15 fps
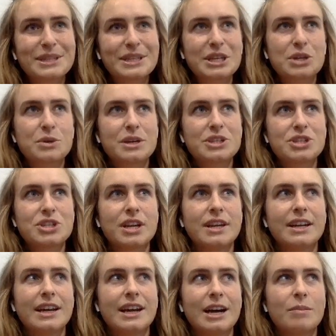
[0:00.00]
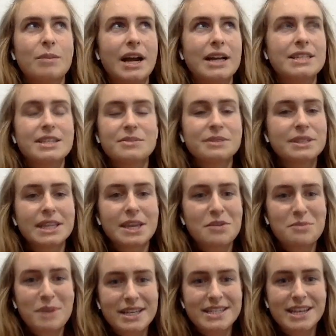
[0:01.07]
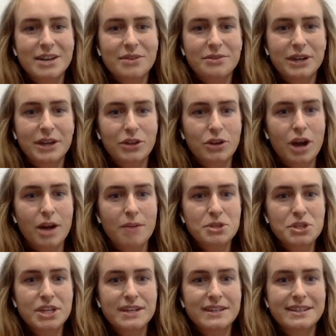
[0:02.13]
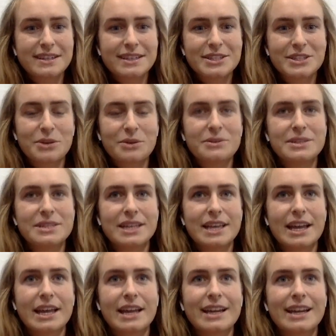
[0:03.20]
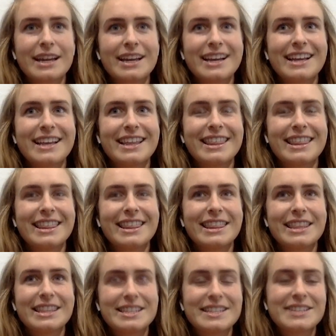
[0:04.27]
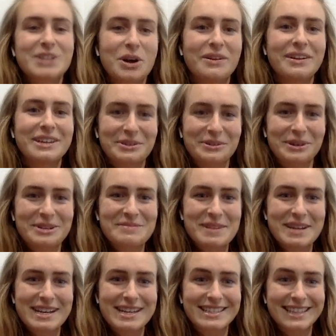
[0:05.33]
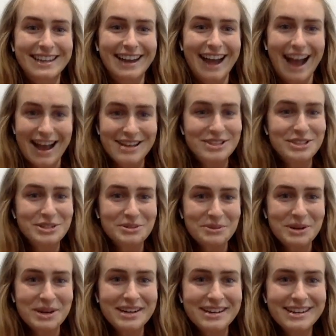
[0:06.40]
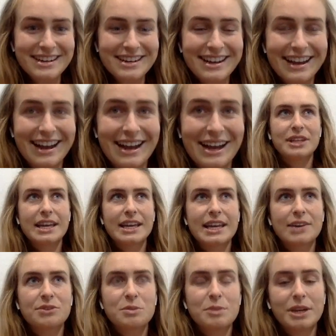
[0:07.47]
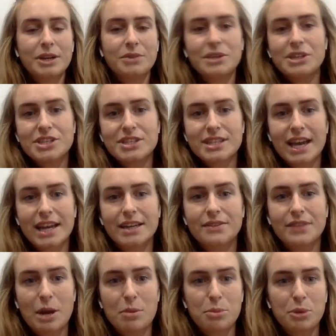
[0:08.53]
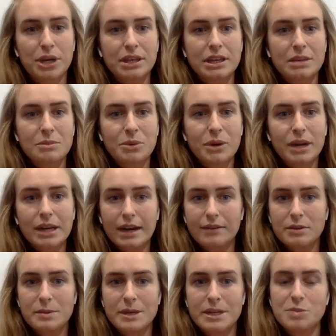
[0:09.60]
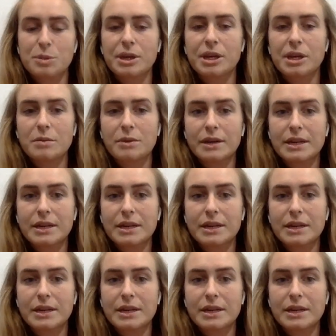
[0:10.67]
That's a really good question. I didn't really give myself another option. So it was like, this is going to work because it has to work. I feel like everybody reaches kind of that breaking point, and everybody's